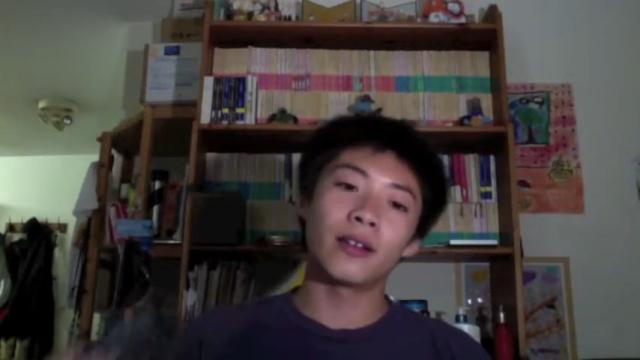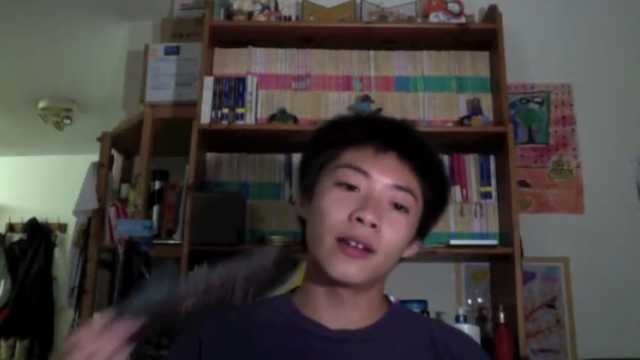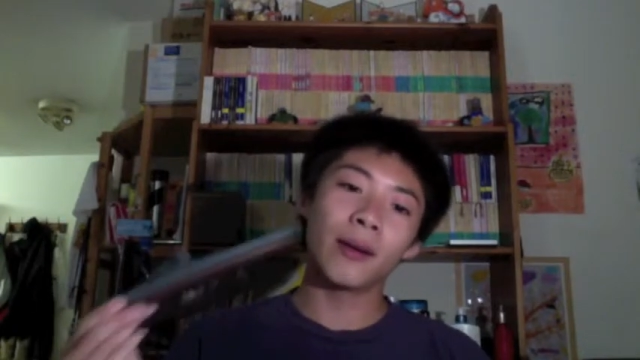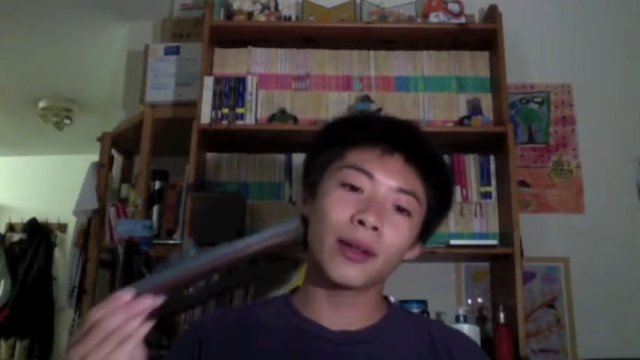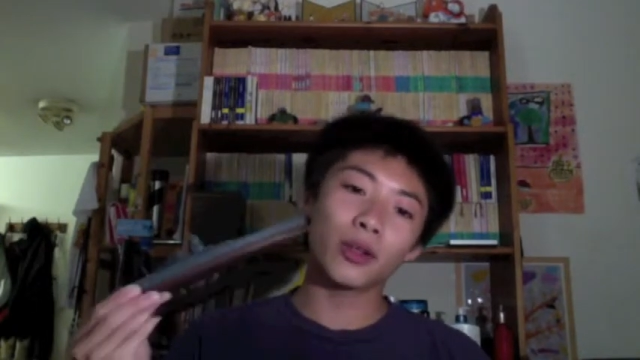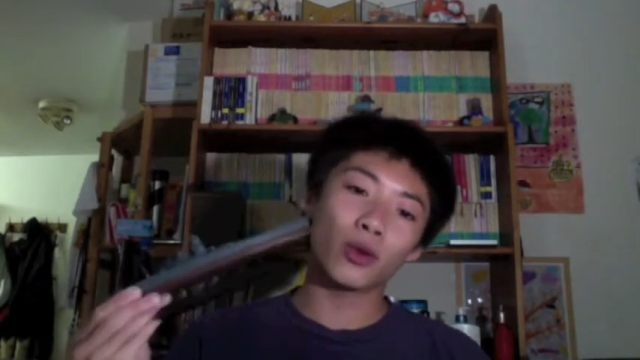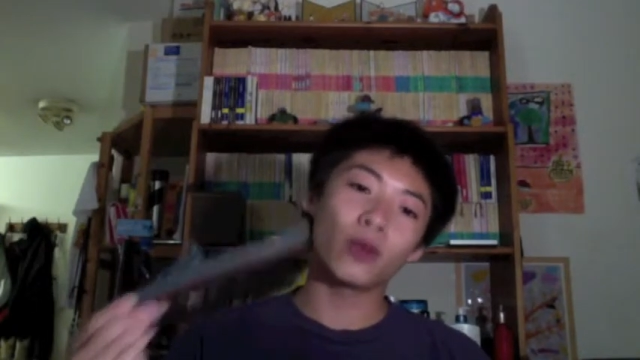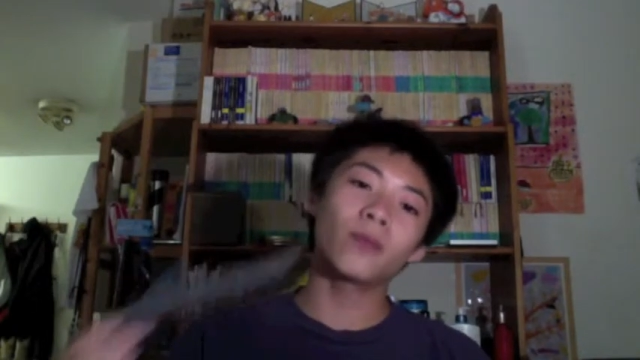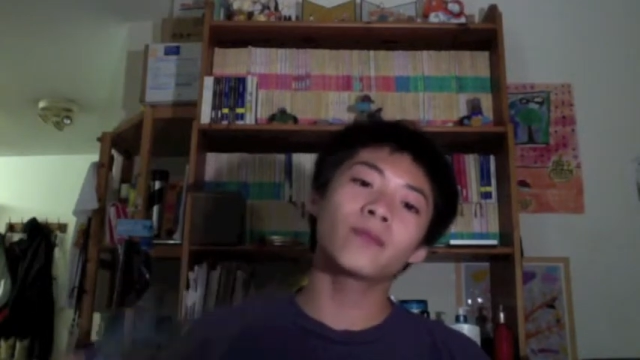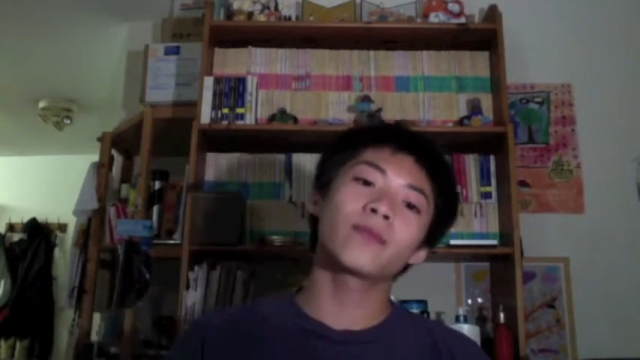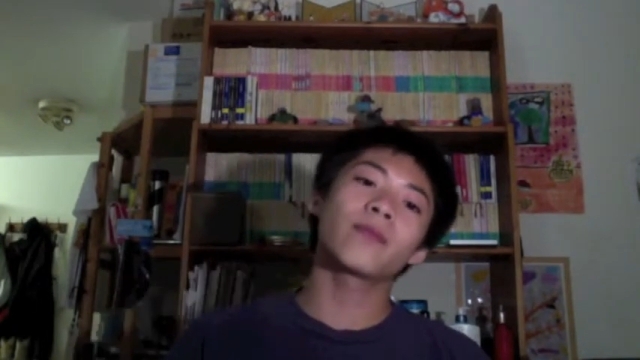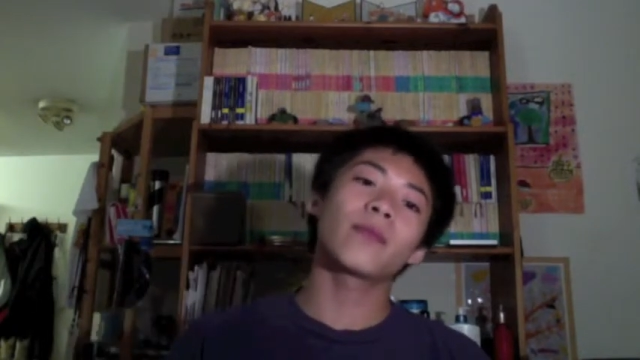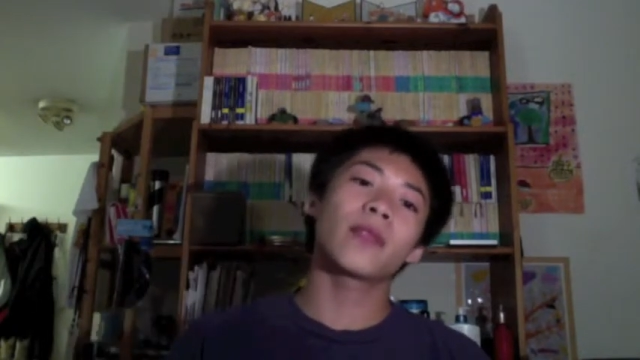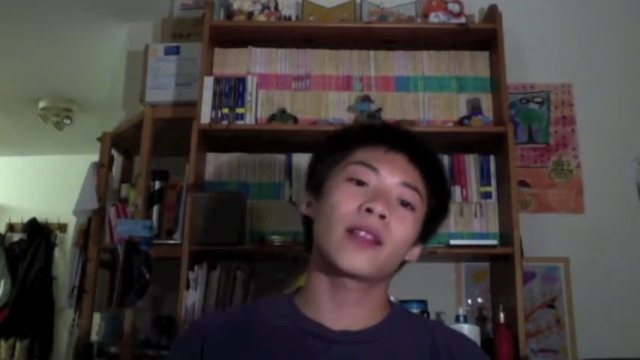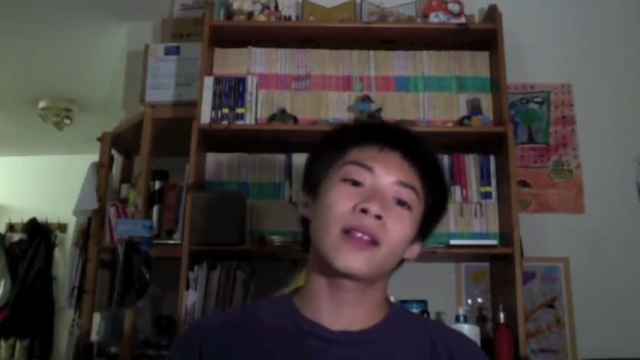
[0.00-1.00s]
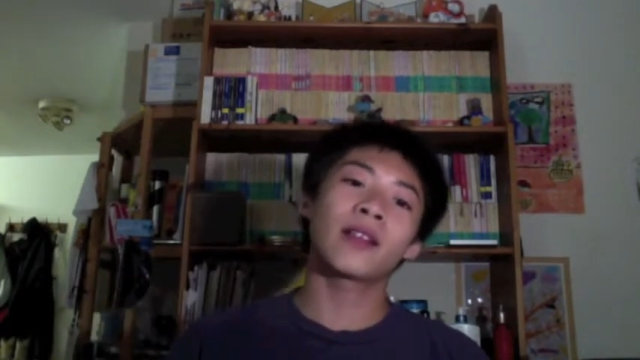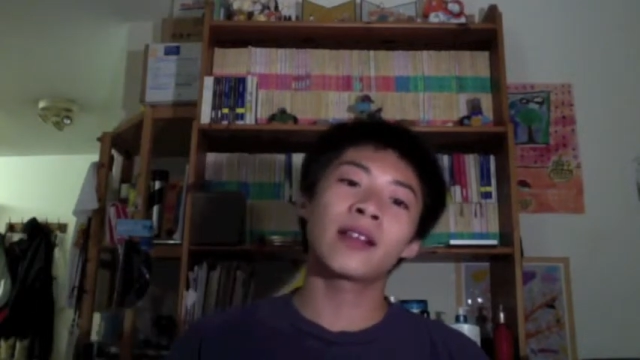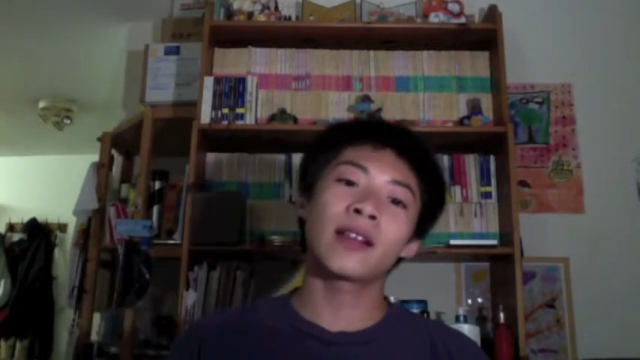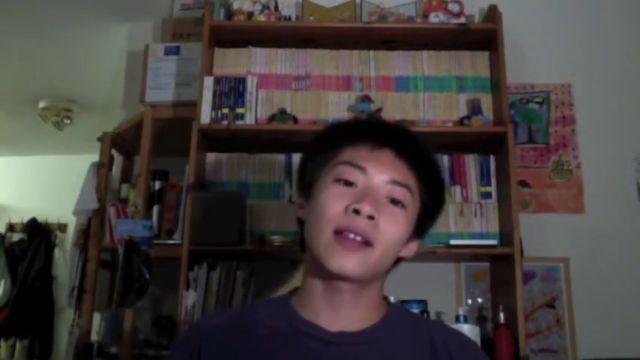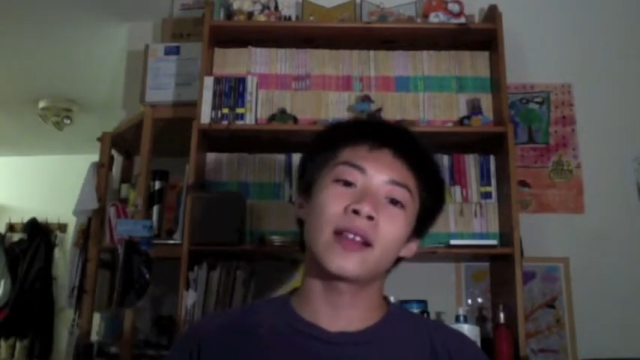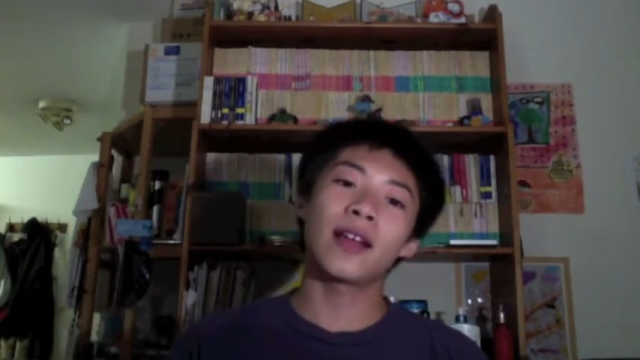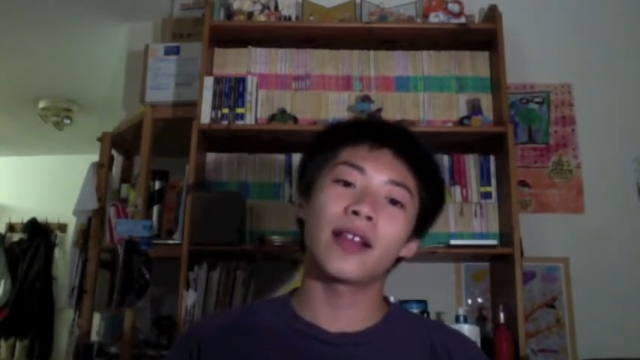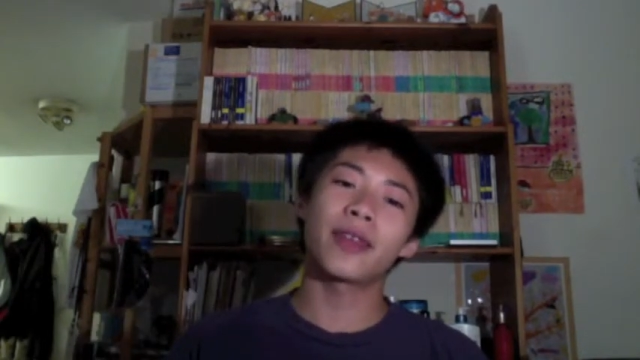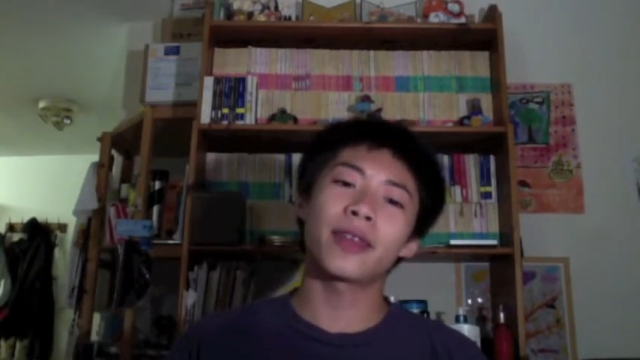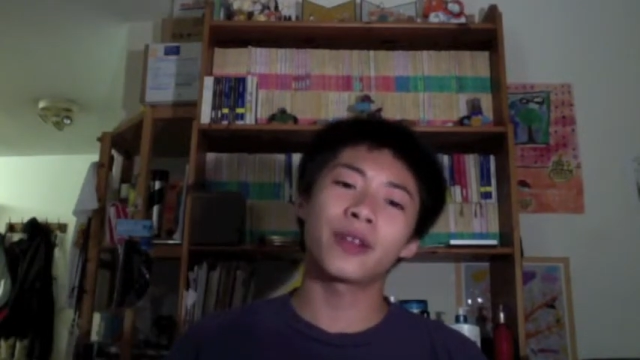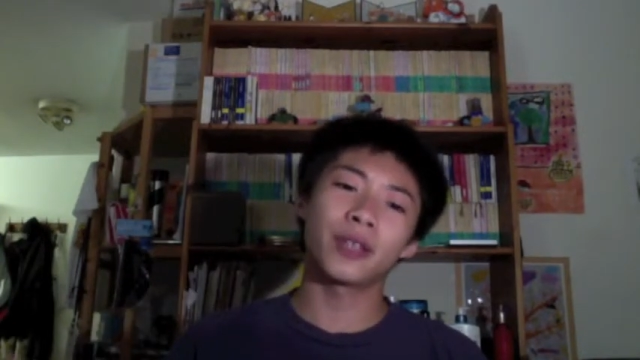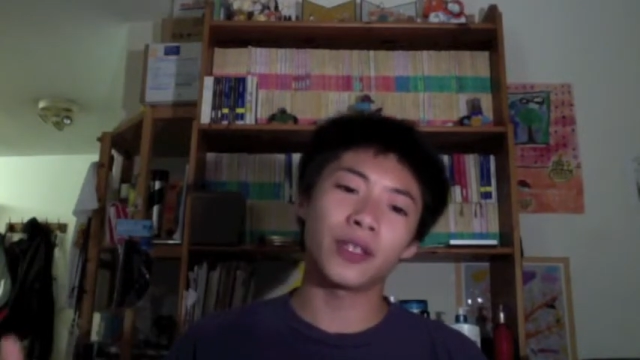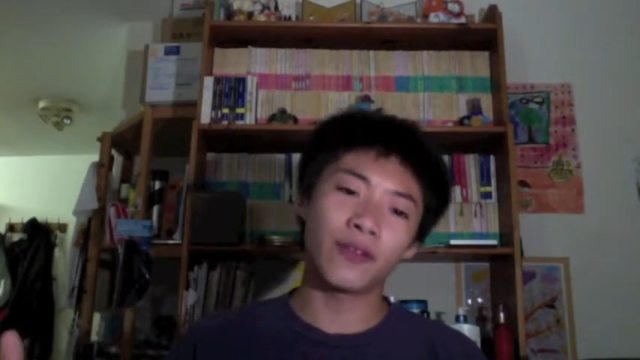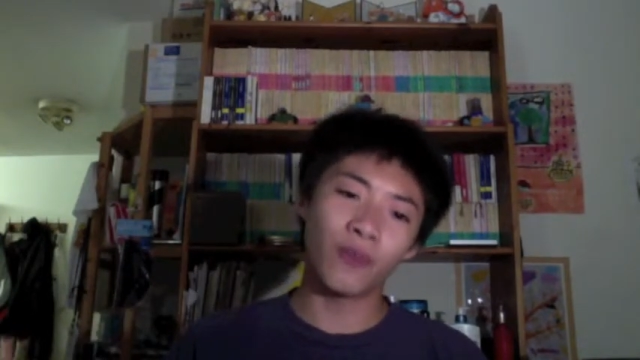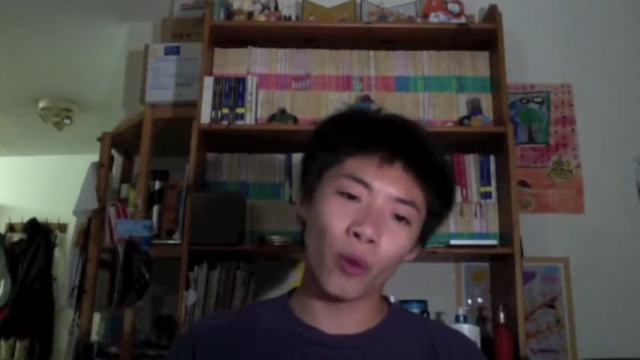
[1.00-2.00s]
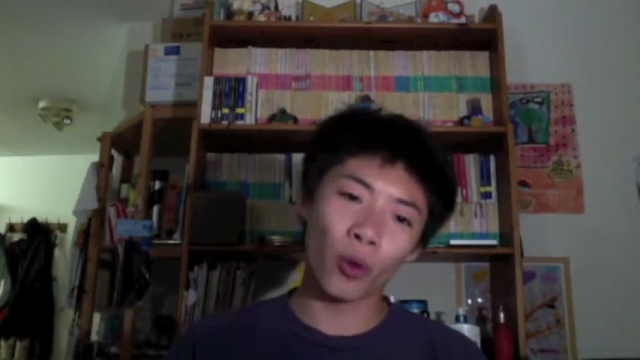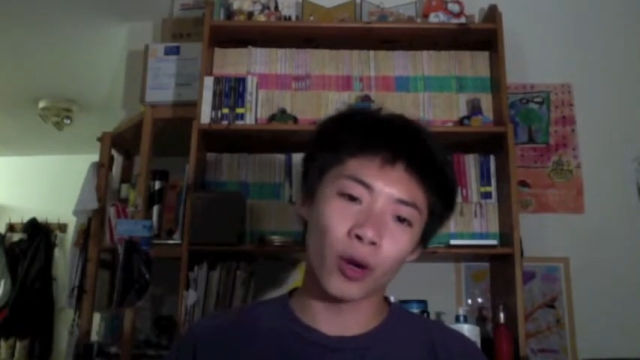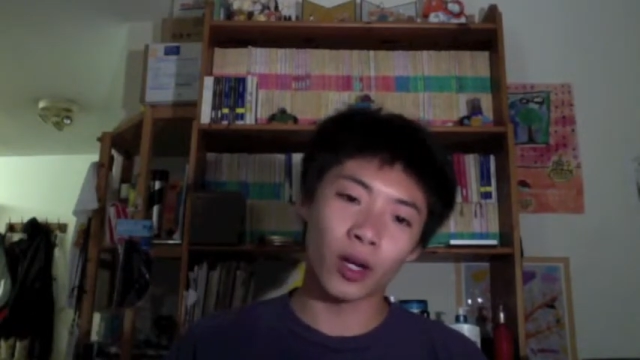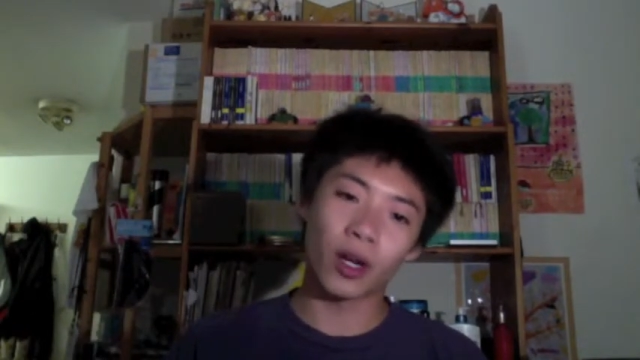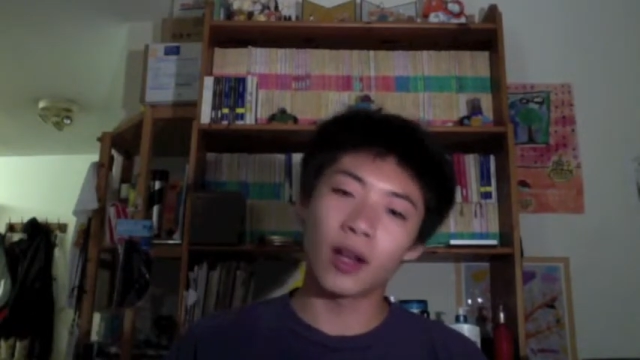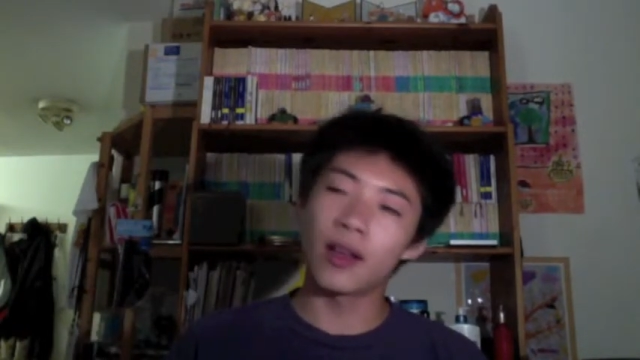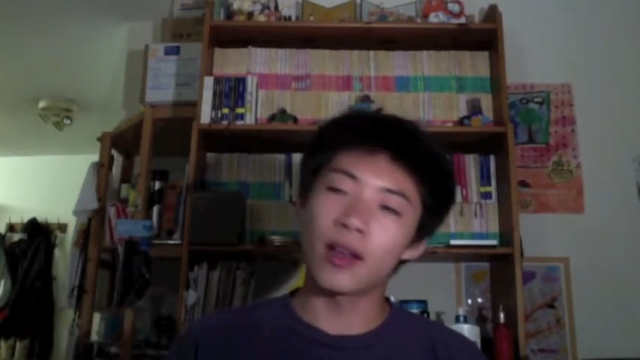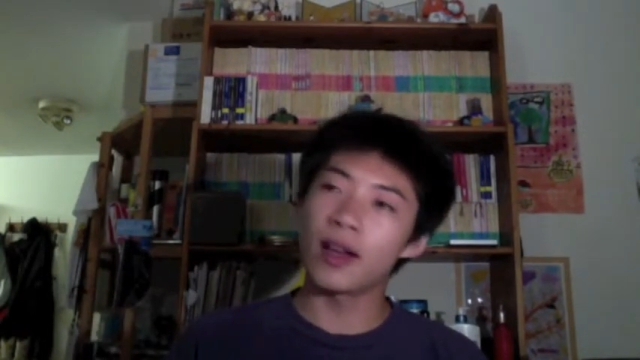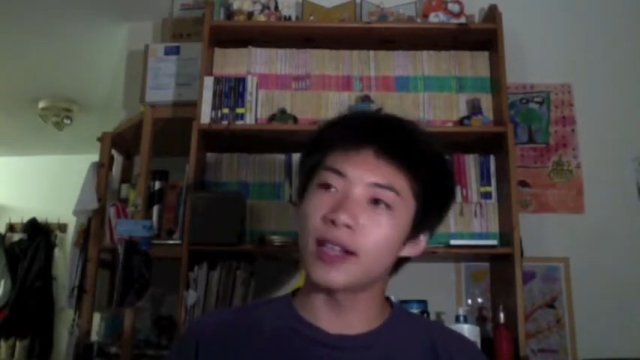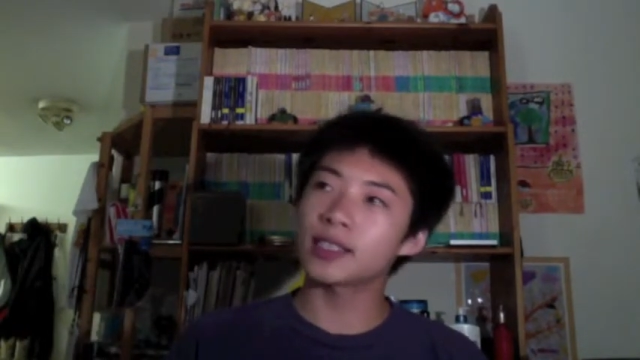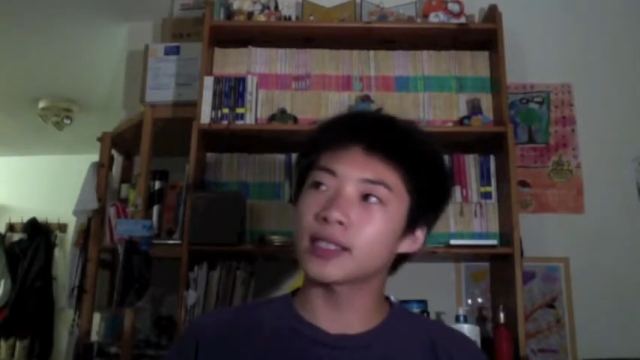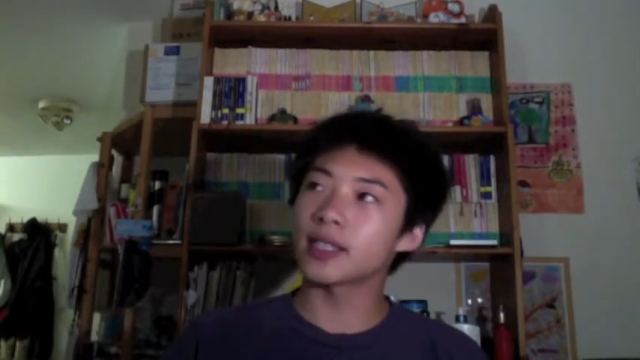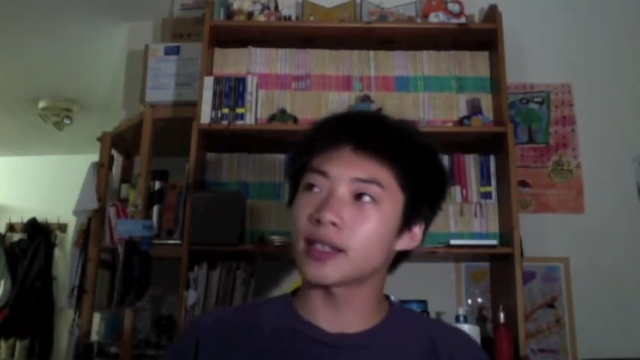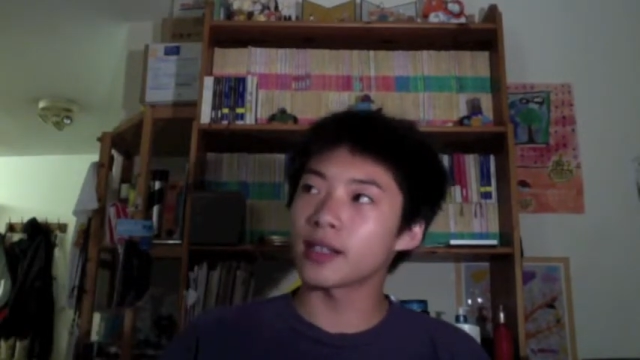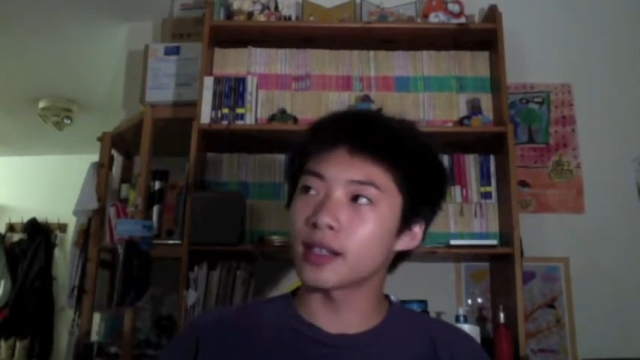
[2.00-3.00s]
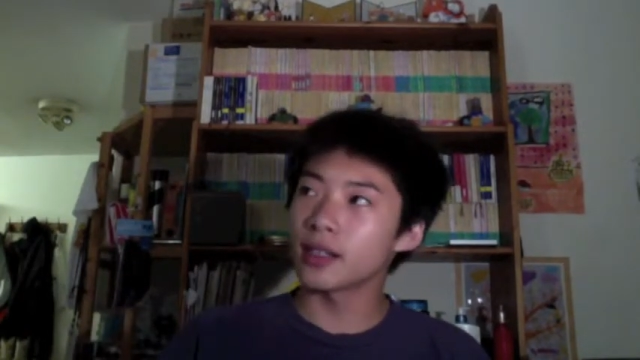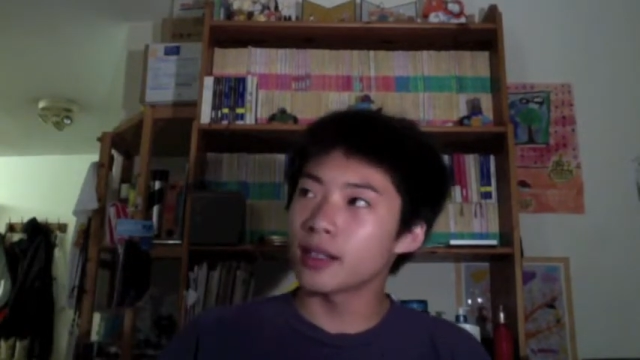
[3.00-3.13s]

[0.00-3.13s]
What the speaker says: Yamato had 34. That's like